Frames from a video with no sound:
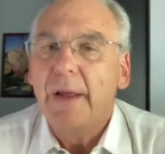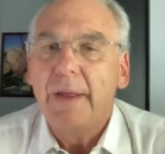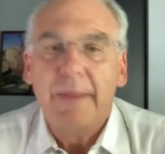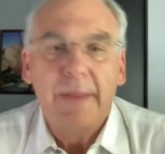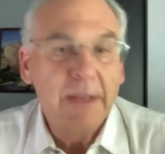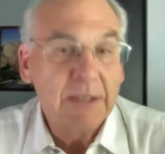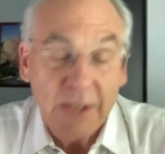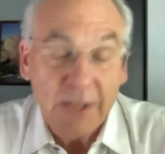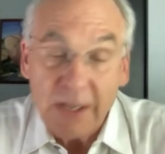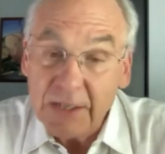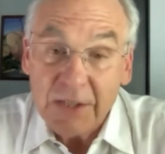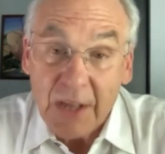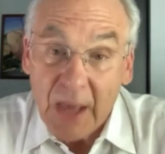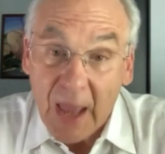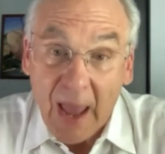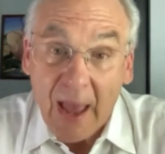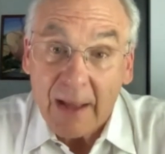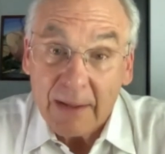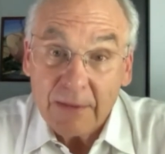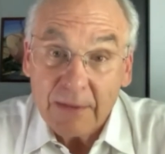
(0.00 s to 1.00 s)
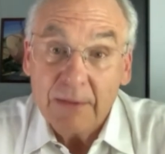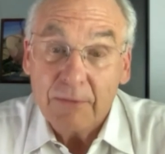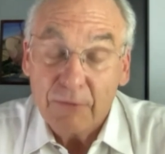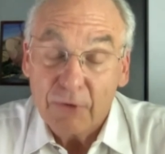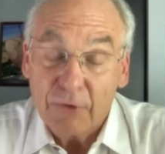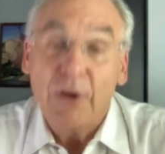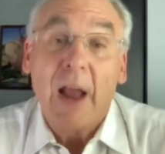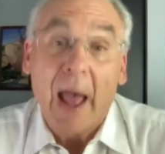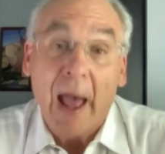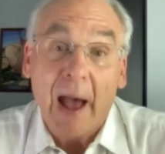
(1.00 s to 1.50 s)
This is the end
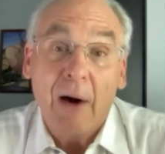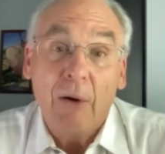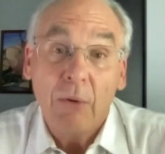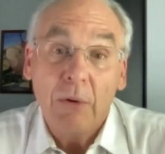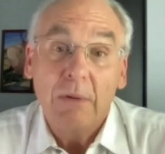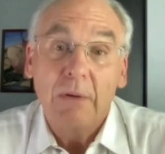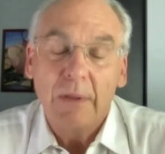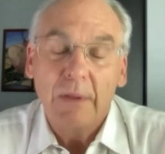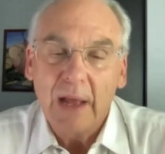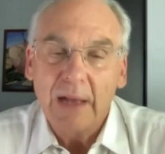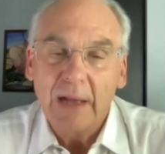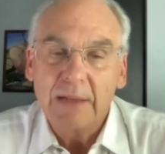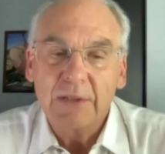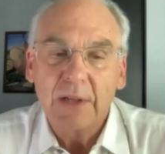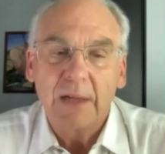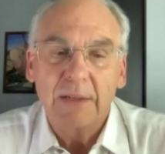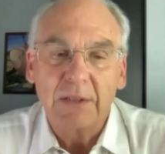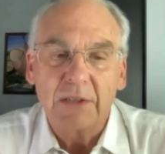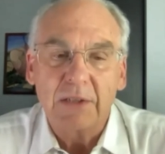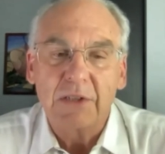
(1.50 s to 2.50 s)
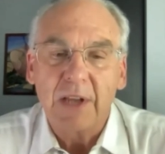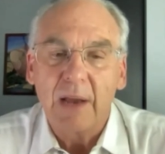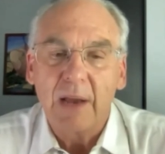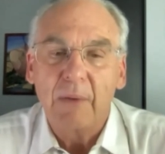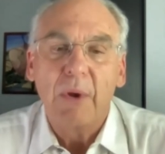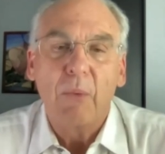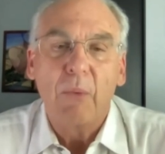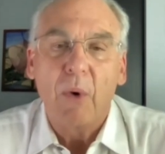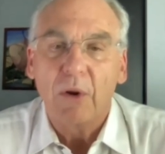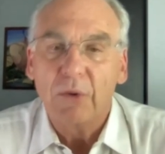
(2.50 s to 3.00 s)
for now. That's not to say
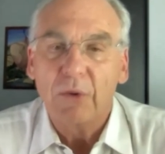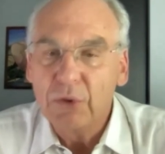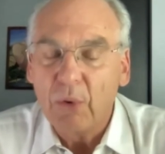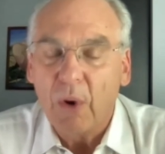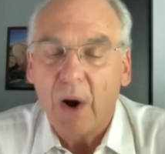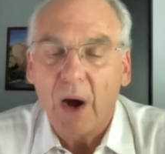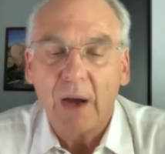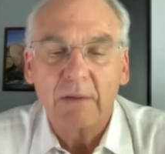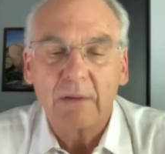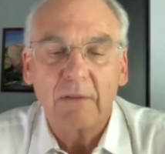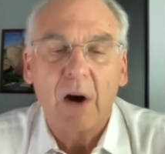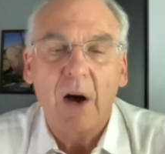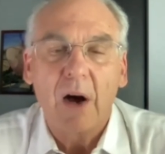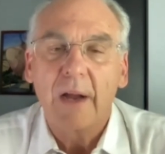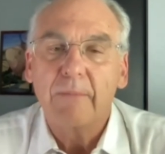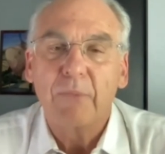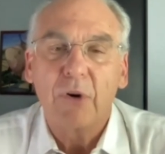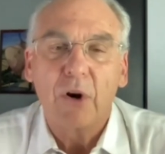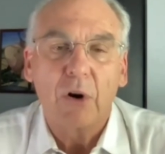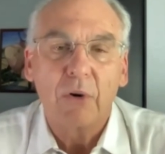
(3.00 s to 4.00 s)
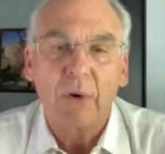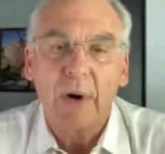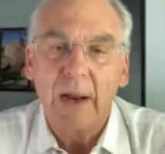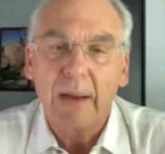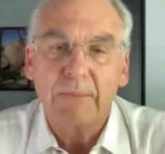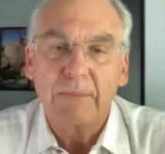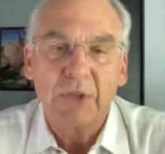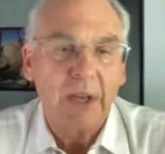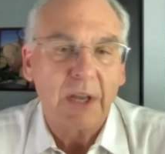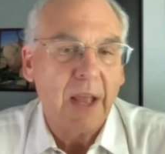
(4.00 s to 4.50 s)
we won't do online
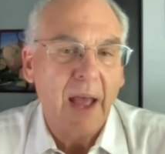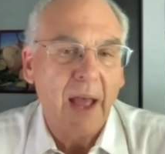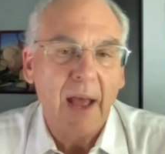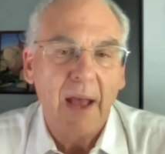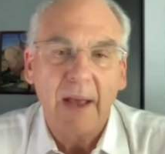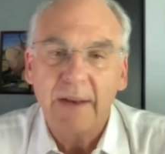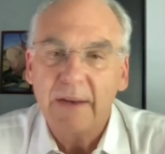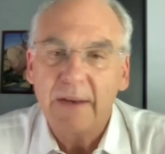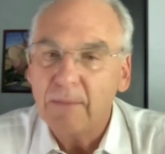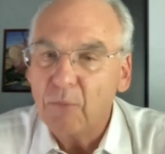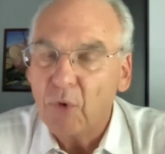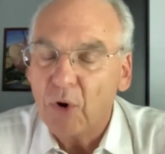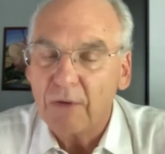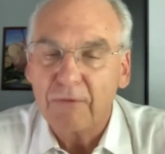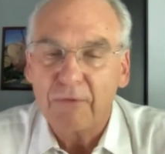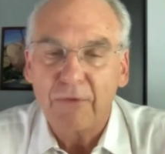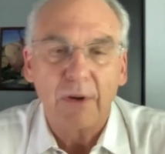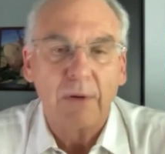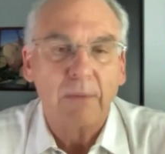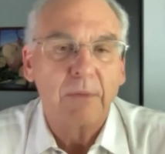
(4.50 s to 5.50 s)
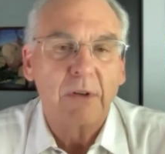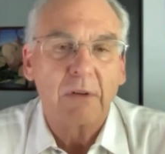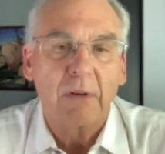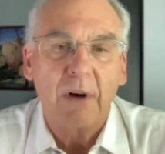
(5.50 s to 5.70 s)
programs again and more film